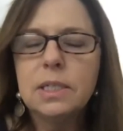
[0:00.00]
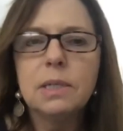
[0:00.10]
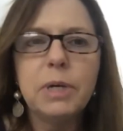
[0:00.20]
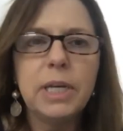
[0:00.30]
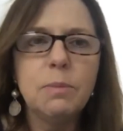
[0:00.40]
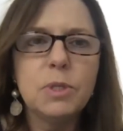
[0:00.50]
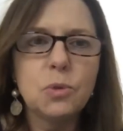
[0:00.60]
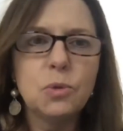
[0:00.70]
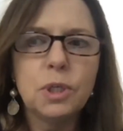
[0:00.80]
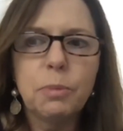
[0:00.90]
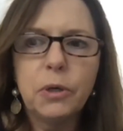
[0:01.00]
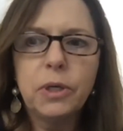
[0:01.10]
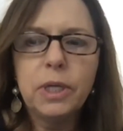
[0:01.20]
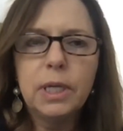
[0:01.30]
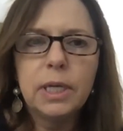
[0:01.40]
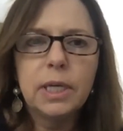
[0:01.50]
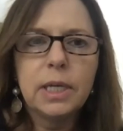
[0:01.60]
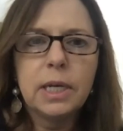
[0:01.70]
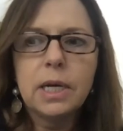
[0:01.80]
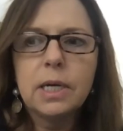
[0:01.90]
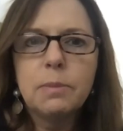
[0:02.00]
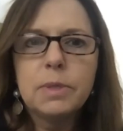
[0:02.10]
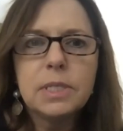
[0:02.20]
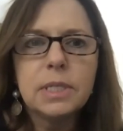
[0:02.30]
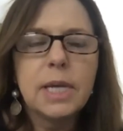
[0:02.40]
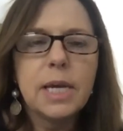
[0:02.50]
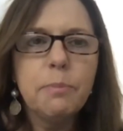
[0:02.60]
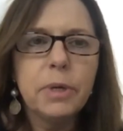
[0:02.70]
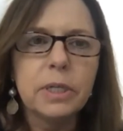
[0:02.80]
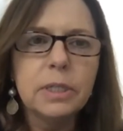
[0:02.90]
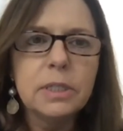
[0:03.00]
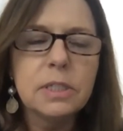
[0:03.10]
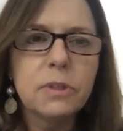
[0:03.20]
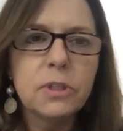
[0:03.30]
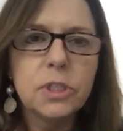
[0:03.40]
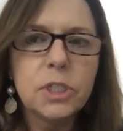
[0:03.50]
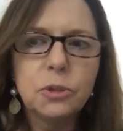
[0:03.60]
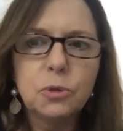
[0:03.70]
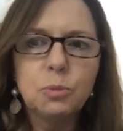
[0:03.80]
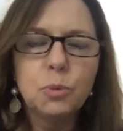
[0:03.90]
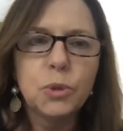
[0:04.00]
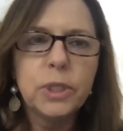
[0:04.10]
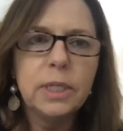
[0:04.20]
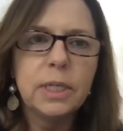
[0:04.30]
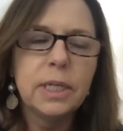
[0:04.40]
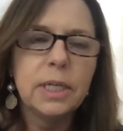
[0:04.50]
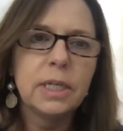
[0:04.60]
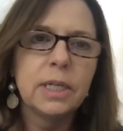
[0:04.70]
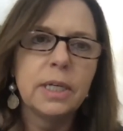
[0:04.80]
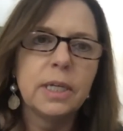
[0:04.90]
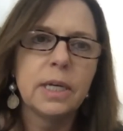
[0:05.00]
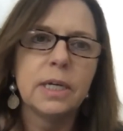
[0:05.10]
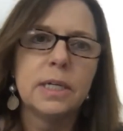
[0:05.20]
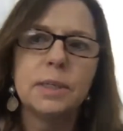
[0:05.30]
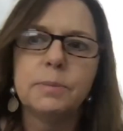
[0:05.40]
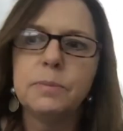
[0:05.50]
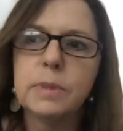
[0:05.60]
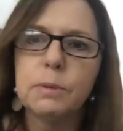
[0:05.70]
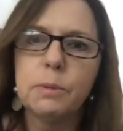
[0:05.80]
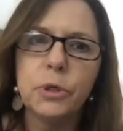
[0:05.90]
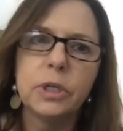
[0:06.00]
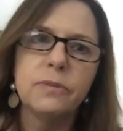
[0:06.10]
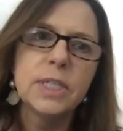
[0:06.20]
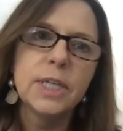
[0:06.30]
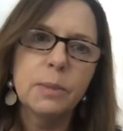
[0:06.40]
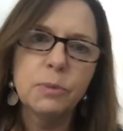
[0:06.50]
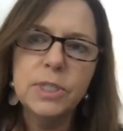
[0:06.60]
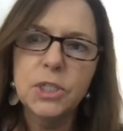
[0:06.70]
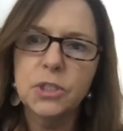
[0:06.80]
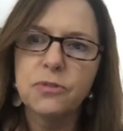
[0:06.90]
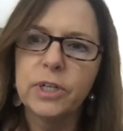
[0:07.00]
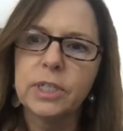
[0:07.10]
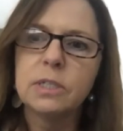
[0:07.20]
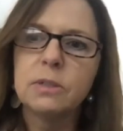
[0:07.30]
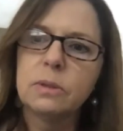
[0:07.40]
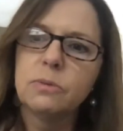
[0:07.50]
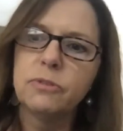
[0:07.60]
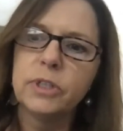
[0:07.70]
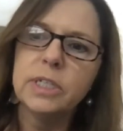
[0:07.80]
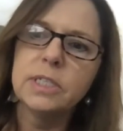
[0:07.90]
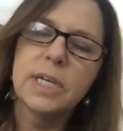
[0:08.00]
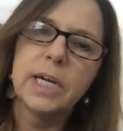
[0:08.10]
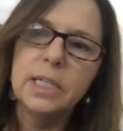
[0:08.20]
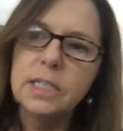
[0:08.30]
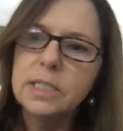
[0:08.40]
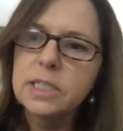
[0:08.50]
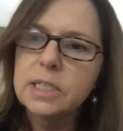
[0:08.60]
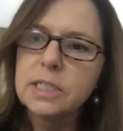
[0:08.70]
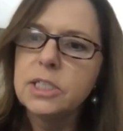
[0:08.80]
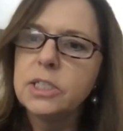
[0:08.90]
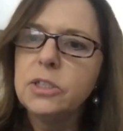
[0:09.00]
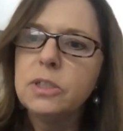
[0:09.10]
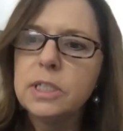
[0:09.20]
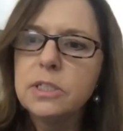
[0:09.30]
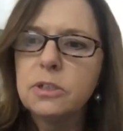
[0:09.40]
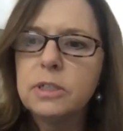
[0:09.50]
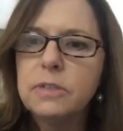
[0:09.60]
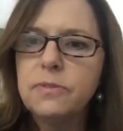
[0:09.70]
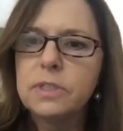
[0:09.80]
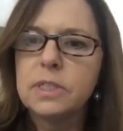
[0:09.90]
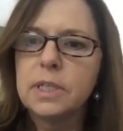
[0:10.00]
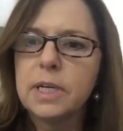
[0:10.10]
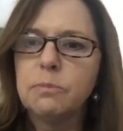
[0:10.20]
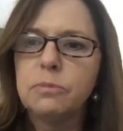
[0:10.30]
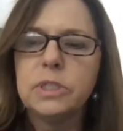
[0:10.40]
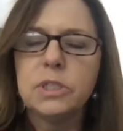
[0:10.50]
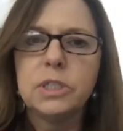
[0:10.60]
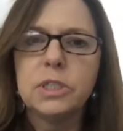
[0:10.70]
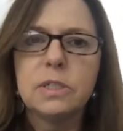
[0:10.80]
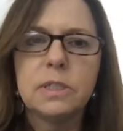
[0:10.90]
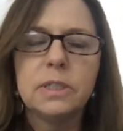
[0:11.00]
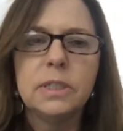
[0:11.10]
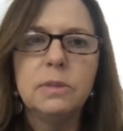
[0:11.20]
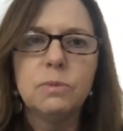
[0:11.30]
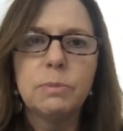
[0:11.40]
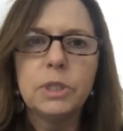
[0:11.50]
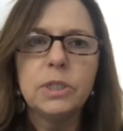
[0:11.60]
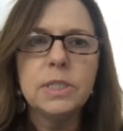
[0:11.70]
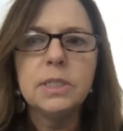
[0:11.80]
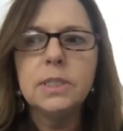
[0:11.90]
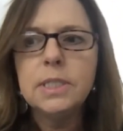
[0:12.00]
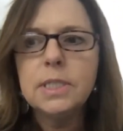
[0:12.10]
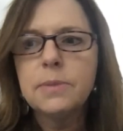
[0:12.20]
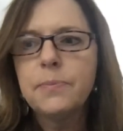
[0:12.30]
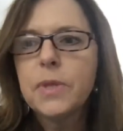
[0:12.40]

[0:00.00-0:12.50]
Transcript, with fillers: And my name is Olga Bodie, and I'm a SYNGAP parent of a 13-year-old boy, and I am um, a part of SYNGAP Research Fund. We're very excited to continue the SRF SYNGAP Research series, webinar series.